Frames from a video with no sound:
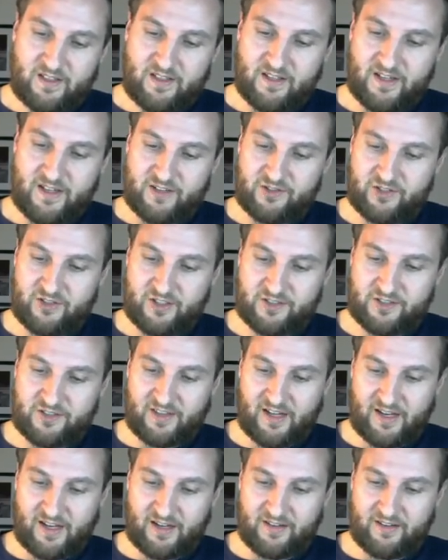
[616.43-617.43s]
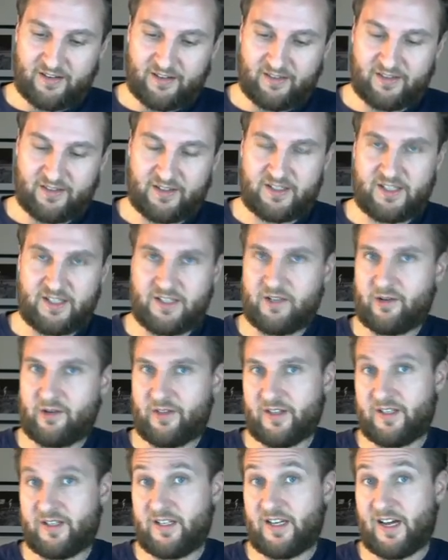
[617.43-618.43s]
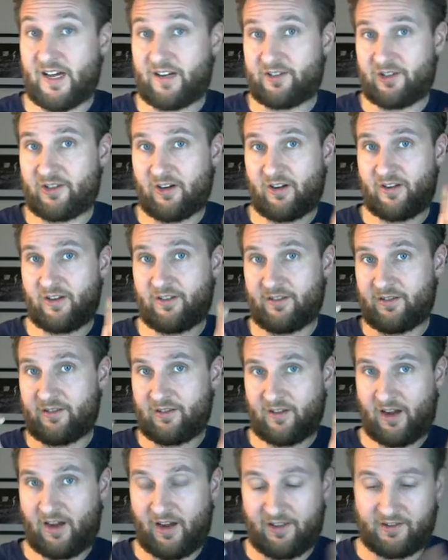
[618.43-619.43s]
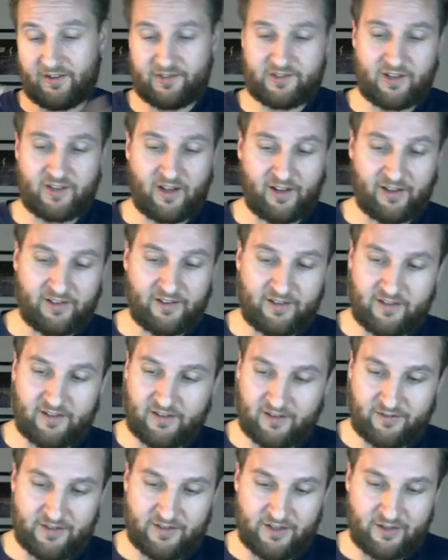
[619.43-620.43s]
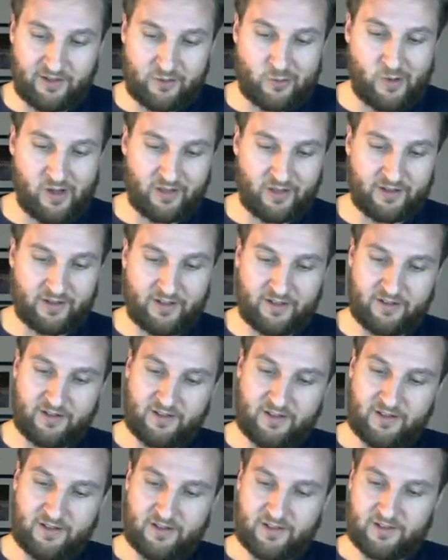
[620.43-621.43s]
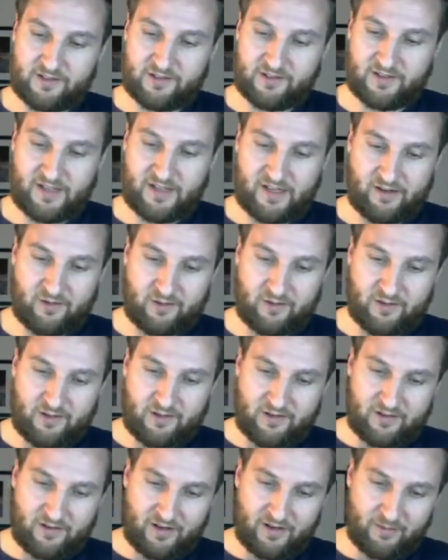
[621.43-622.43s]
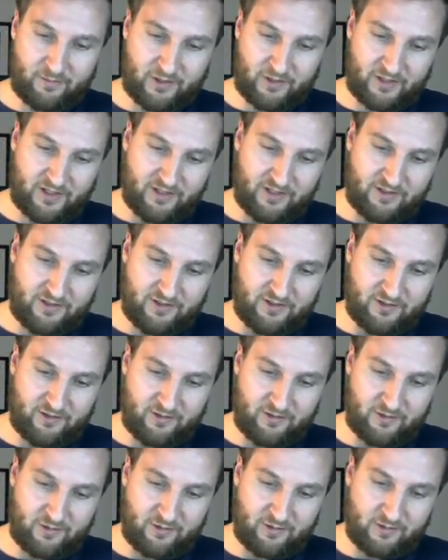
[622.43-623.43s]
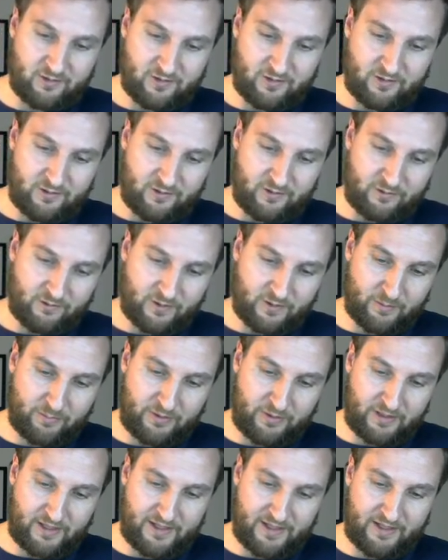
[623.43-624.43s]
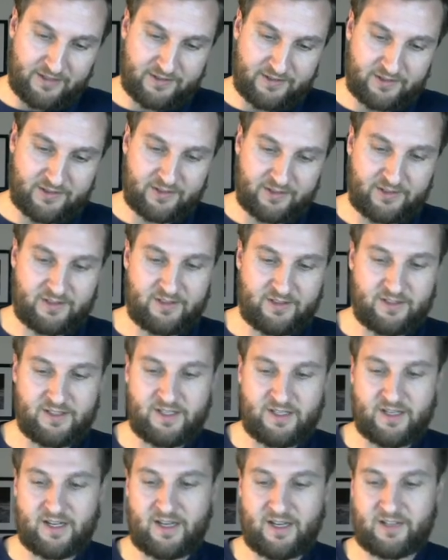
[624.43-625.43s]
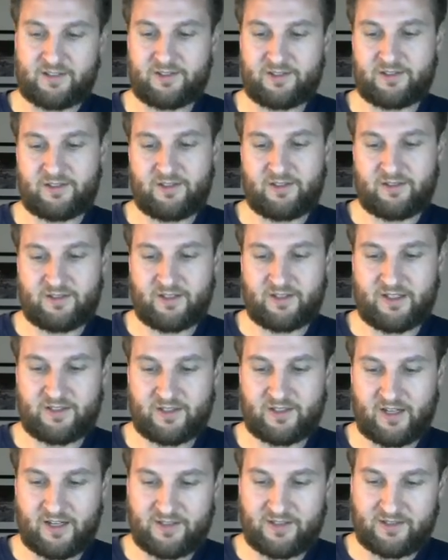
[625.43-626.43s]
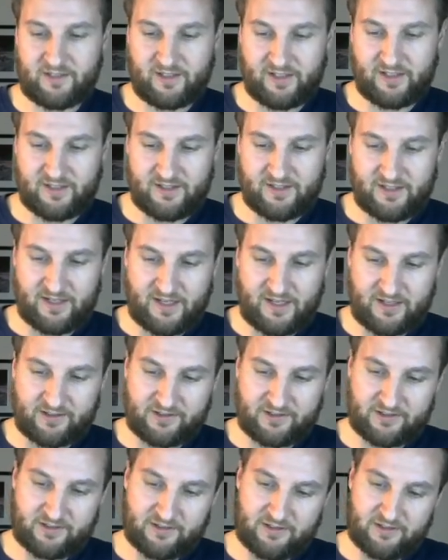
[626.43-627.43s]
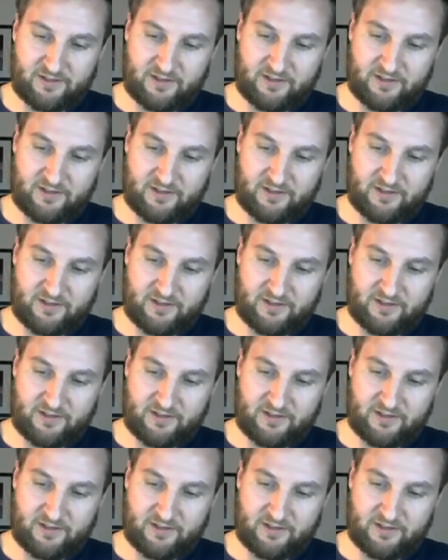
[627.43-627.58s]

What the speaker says: It's just that the du and the dx are on either side of the equality. So now I'm looking to replace dx. So let's isolate dx.